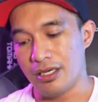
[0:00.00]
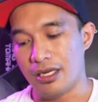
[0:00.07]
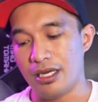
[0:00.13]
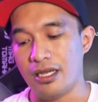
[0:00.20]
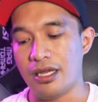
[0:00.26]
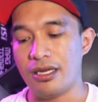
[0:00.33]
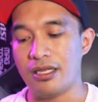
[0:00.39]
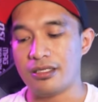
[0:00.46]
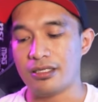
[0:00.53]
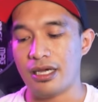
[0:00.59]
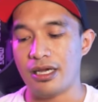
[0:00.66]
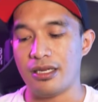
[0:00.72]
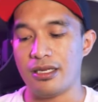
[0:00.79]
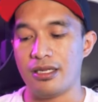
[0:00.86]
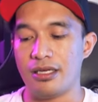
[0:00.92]

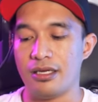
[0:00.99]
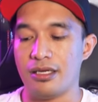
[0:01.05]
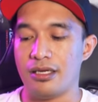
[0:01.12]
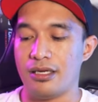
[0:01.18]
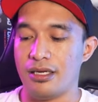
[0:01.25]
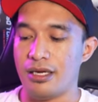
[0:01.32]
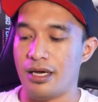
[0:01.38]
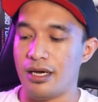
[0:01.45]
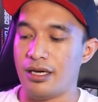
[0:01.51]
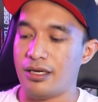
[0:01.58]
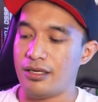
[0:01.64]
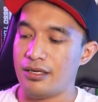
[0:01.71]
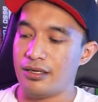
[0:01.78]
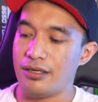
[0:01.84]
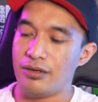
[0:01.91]
nade-design na
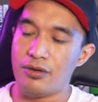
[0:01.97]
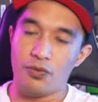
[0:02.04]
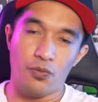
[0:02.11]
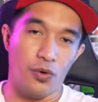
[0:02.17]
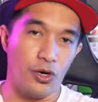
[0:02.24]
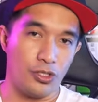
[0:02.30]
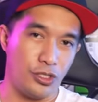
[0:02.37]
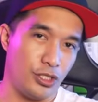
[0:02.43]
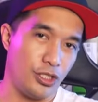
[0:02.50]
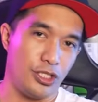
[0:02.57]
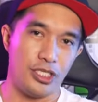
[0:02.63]
water